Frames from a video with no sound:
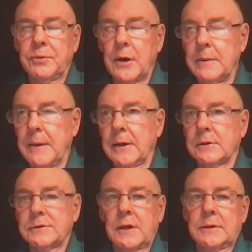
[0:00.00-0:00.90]

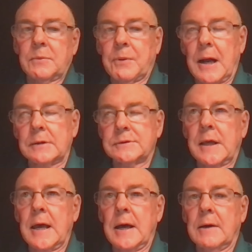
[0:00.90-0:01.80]
playmakers like the Browns
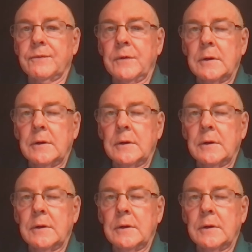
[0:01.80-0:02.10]
have